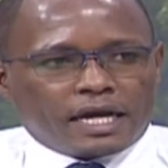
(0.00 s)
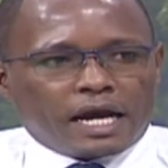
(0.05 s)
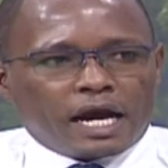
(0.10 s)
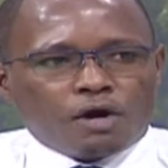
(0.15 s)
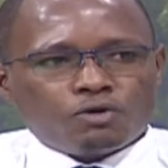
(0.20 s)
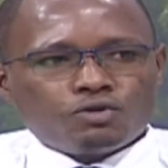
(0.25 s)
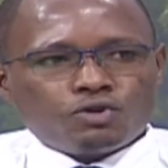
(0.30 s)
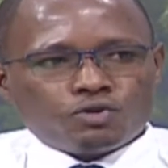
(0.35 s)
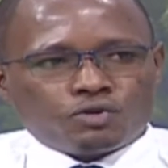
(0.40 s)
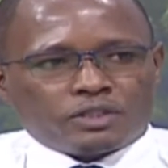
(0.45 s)

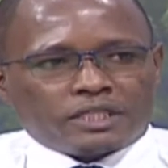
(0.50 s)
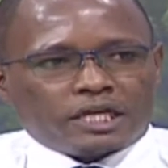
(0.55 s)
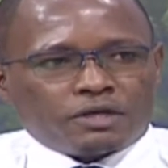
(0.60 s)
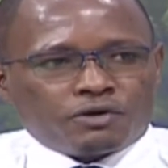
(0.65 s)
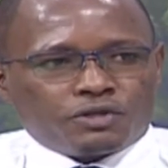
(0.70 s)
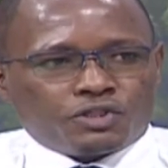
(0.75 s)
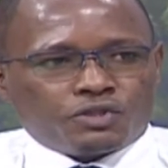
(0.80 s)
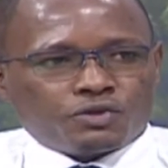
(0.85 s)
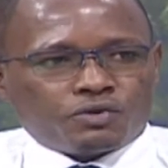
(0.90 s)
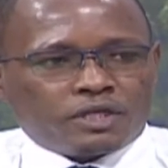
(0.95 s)
How do you tell
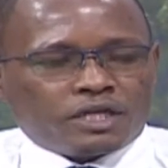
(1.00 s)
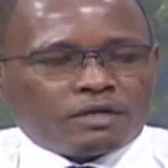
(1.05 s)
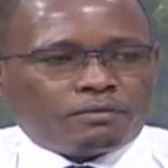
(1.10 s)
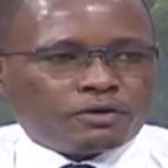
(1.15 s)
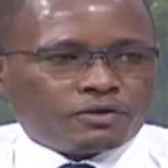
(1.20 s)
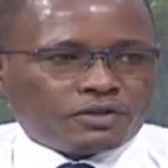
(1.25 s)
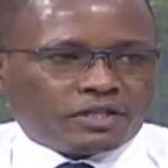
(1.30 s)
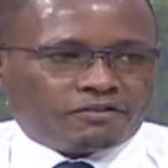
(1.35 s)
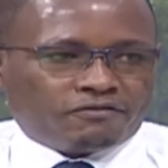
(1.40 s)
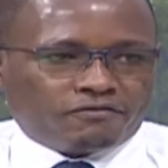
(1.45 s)
your children
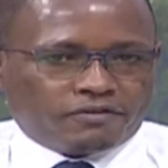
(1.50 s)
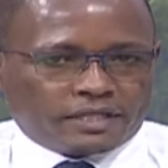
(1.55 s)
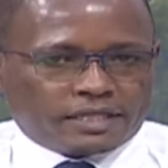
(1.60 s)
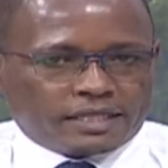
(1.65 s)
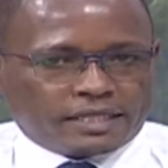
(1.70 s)
about their father?